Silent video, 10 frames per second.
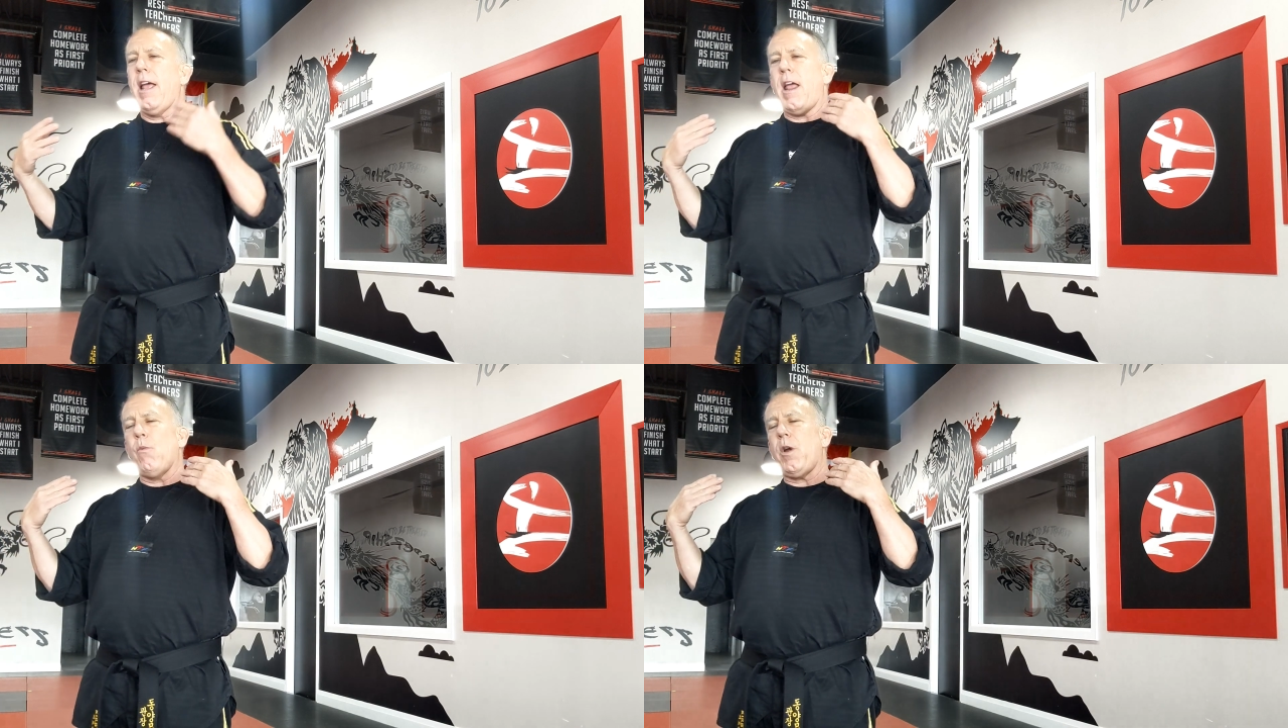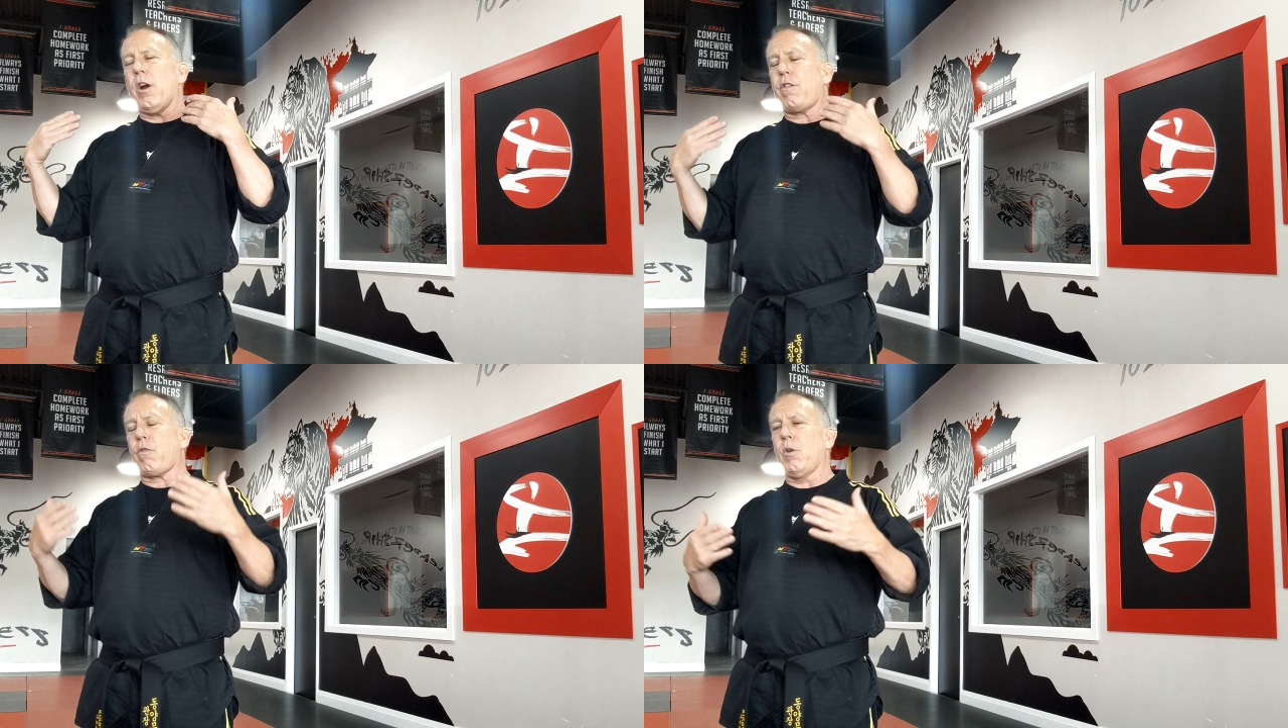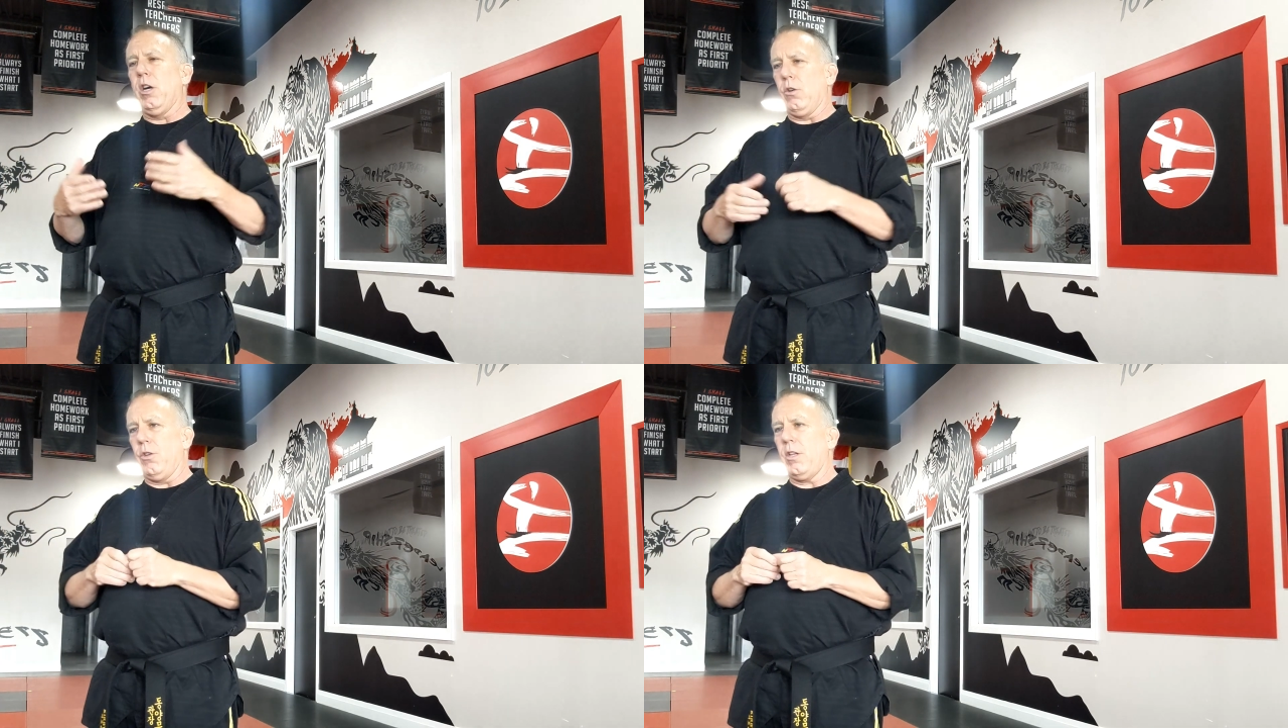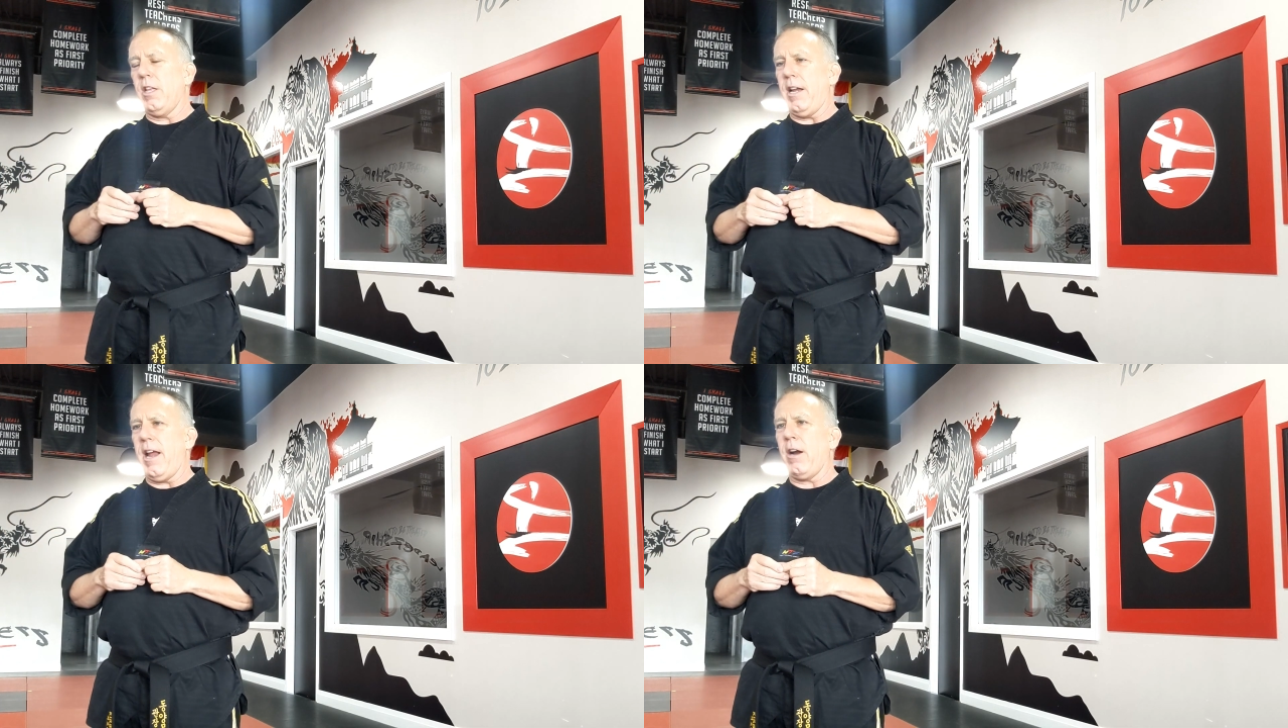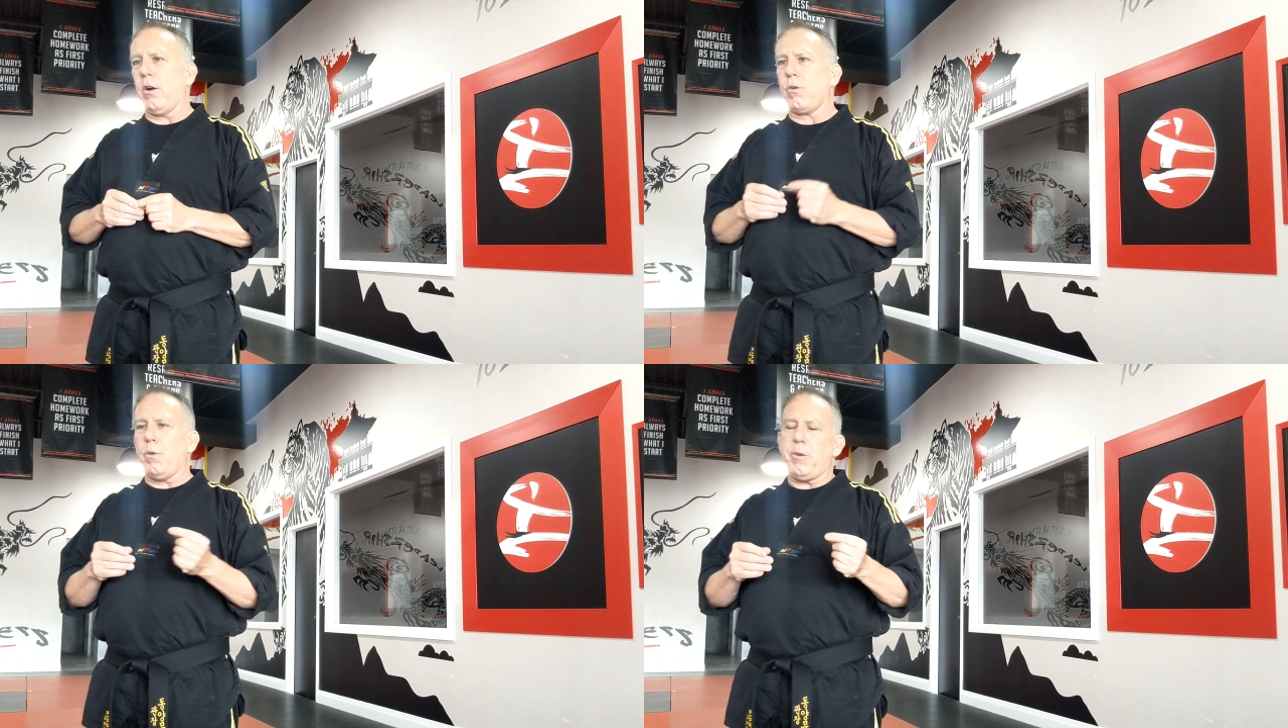And we are thrilled that
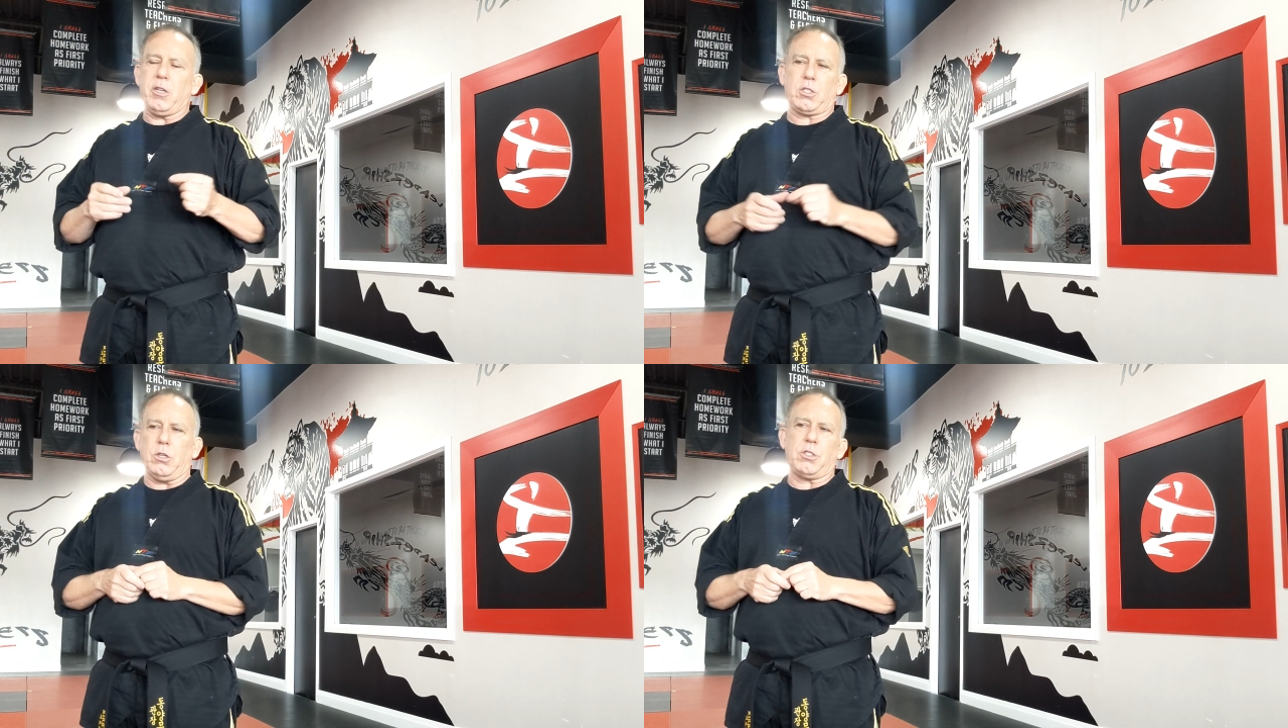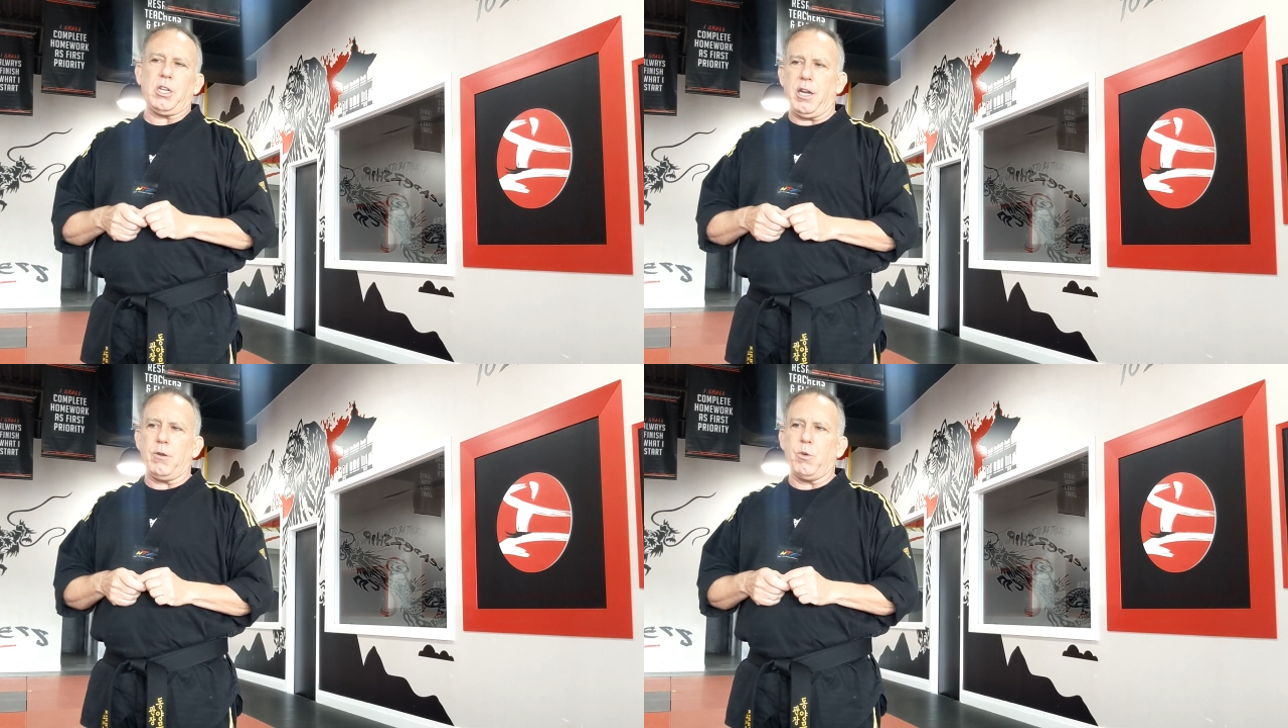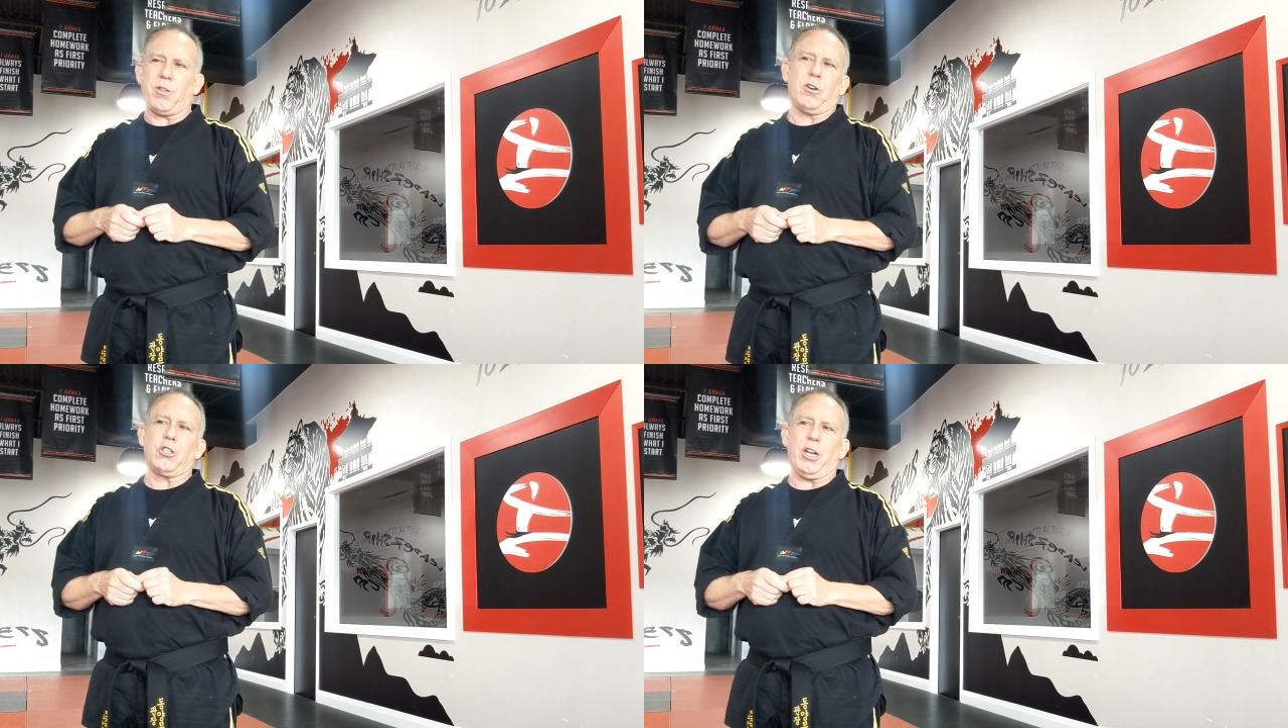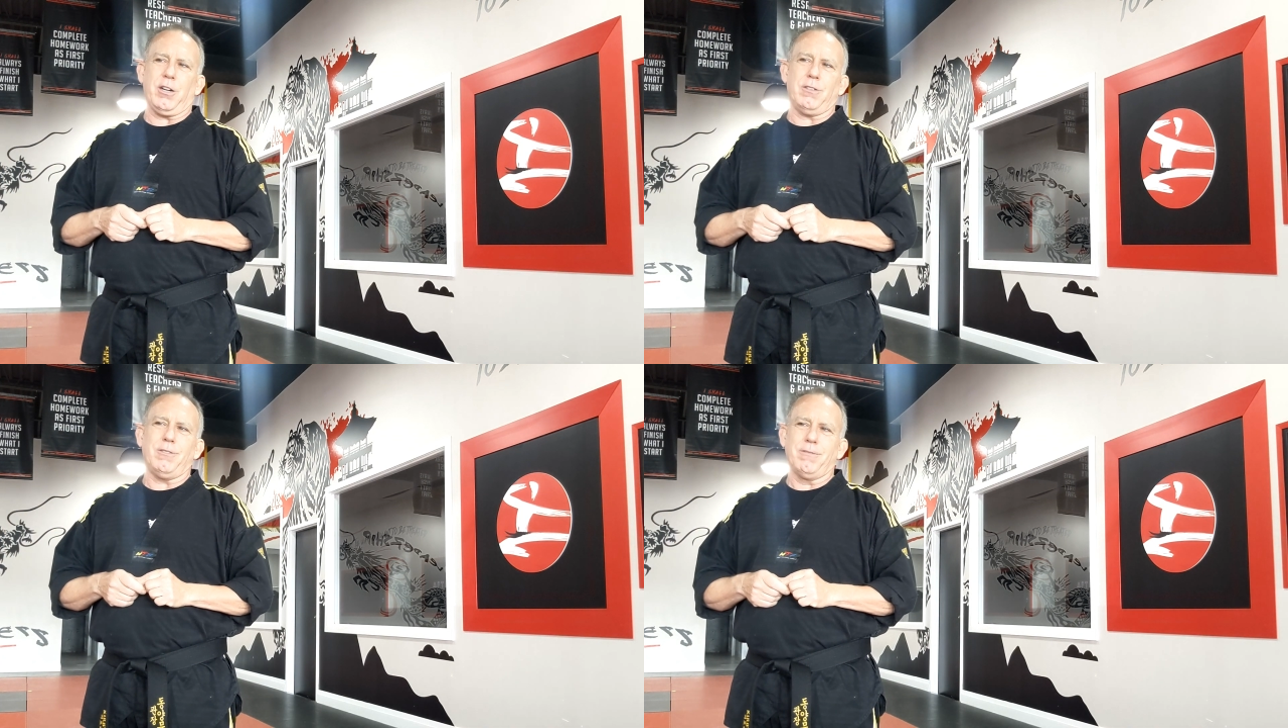Eric would be associated with our channel.